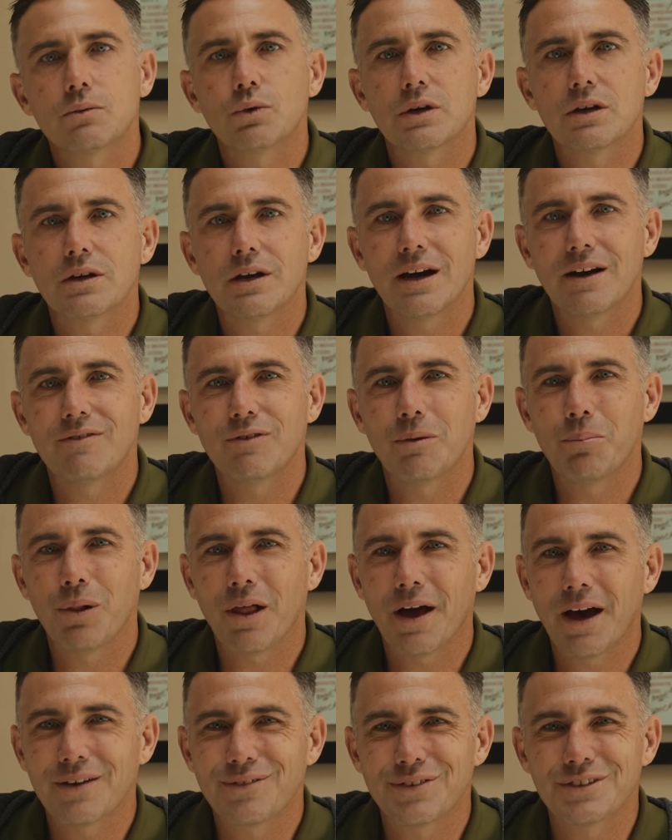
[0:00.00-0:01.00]
We have
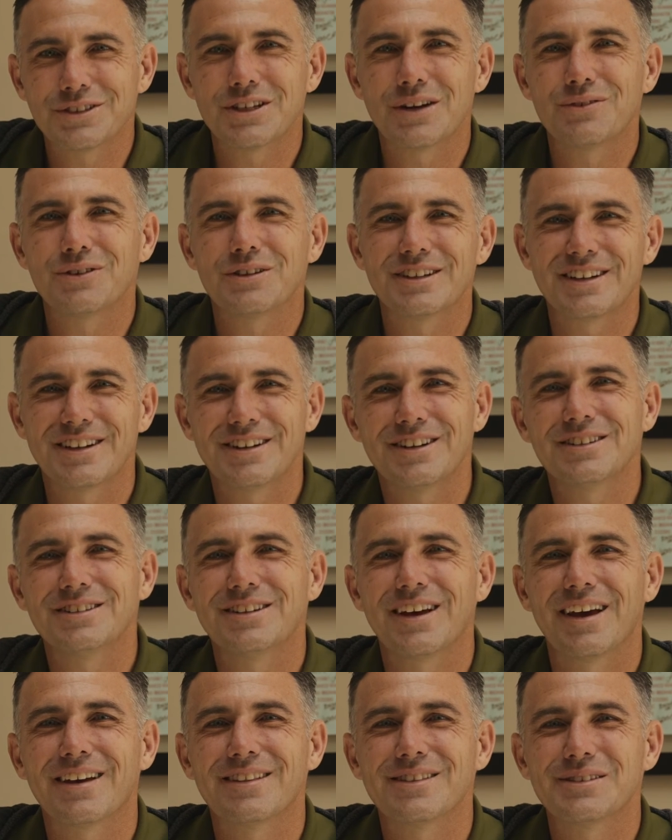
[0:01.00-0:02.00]
applied for several
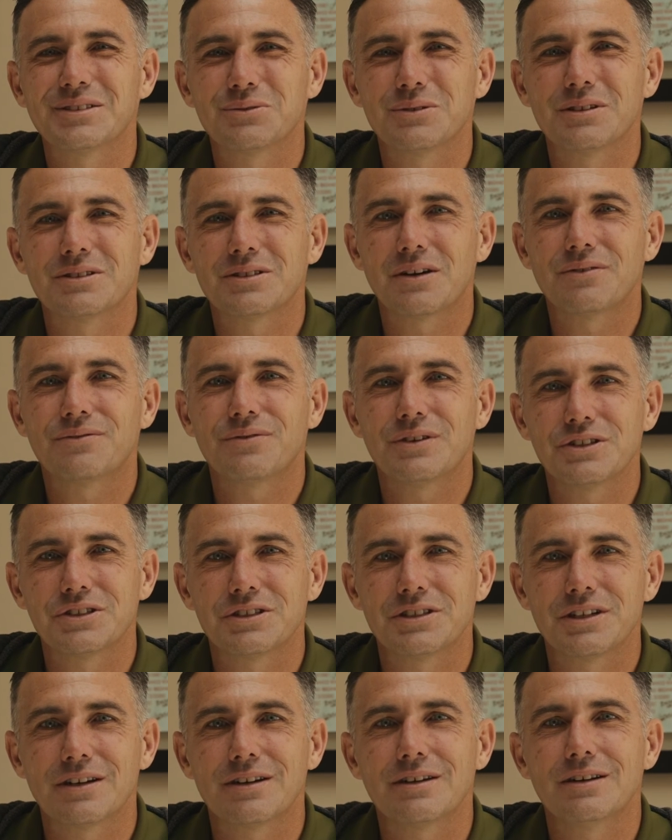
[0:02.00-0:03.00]
years, and this was our
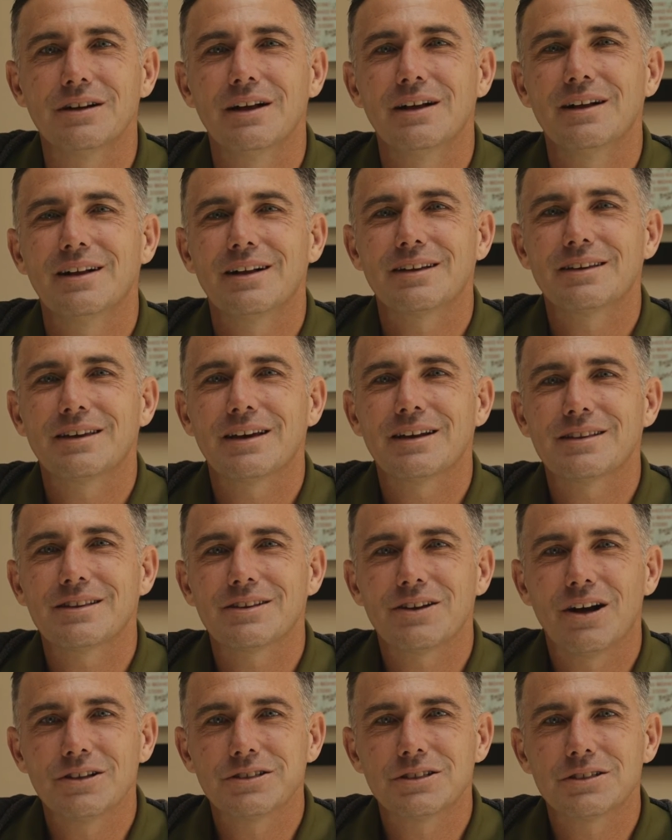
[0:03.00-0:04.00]
first year getting
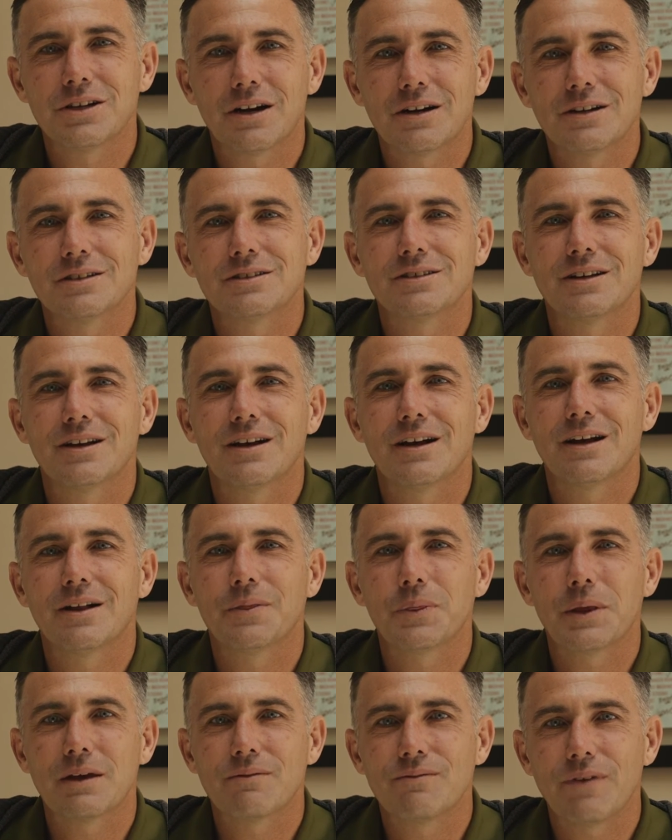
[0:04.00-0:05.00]
the All-Stars
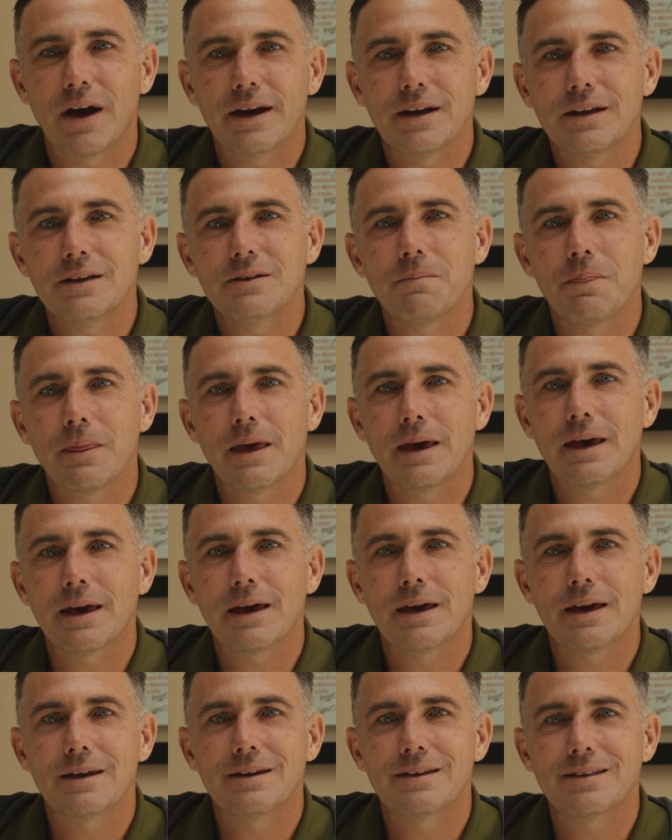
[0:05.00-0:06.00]
invited,
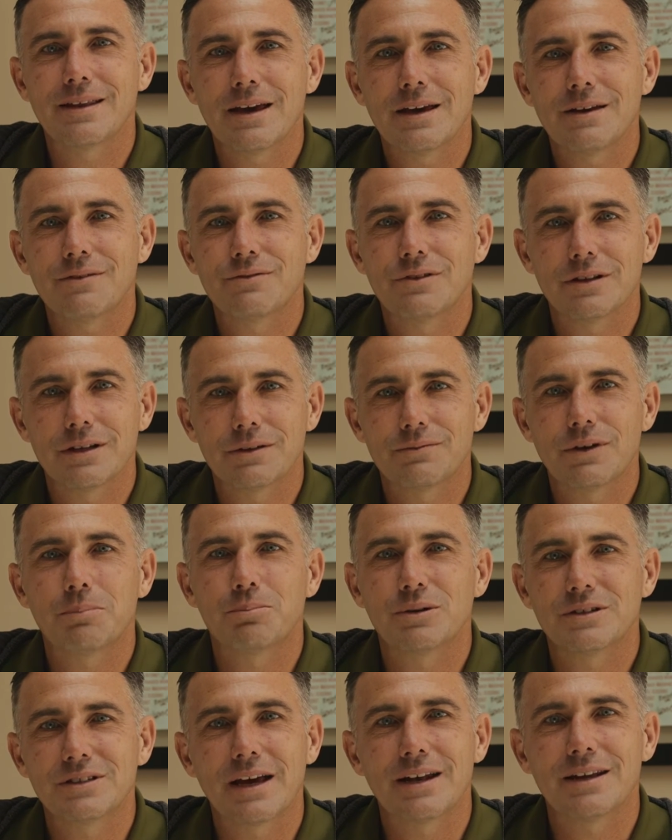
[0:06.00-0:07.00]
and they really
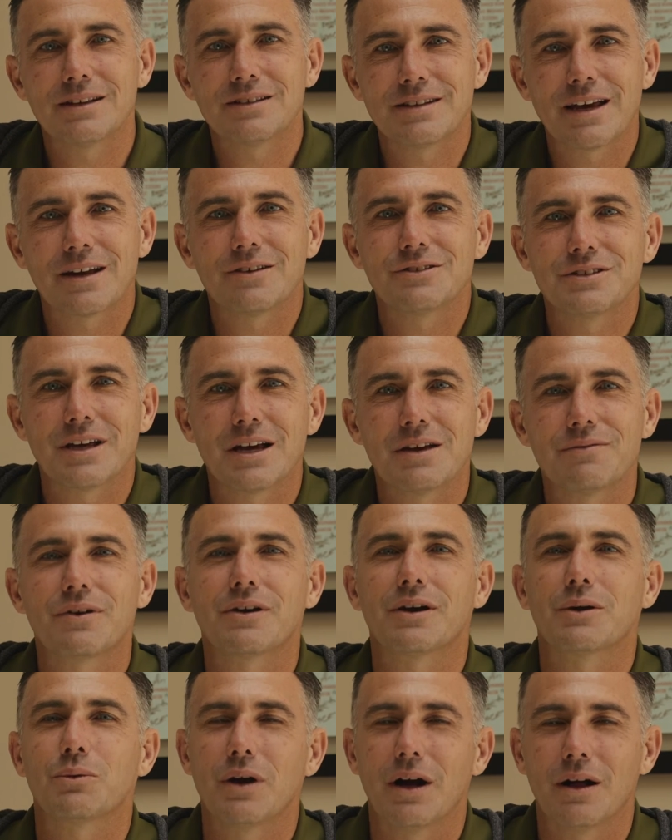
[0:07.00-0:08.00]
represented San Jose
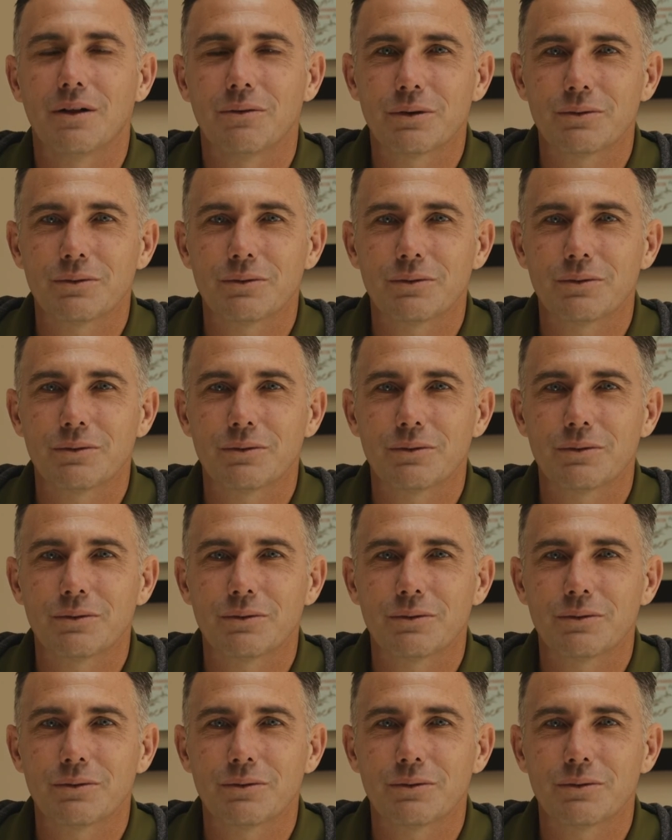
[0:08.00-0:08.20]
very well.